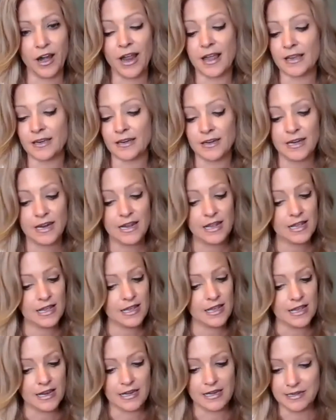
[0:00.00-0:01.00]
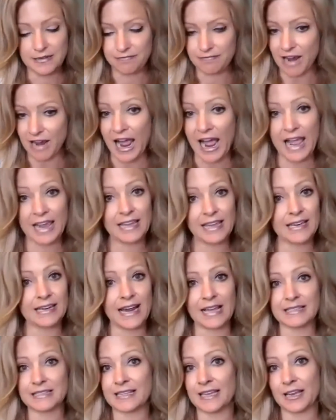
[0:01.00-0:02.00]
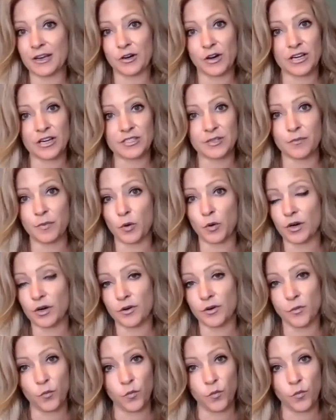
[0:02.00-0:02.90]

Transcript: And I cannot say across the board